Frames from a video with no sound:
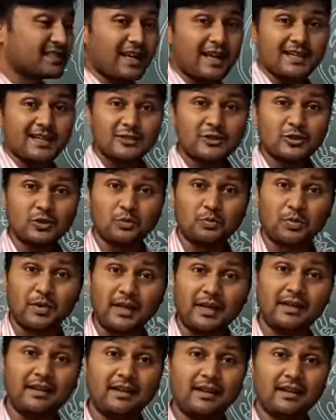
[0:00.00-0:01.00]
also
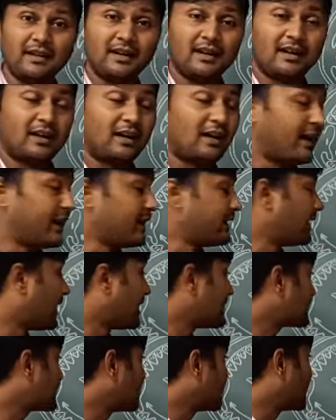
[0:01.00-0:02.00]
play and
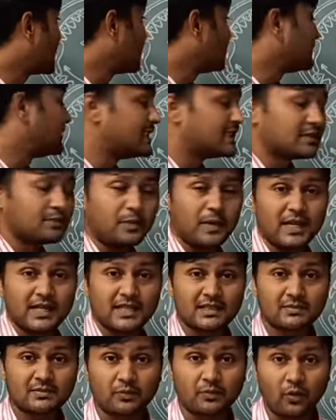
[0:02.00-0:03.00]
also give the
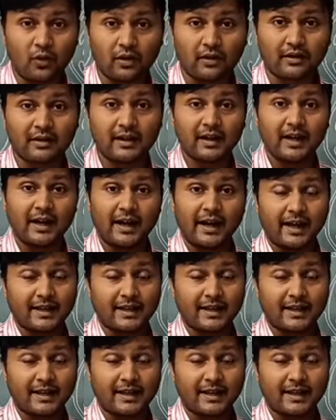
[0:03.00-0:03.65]
space for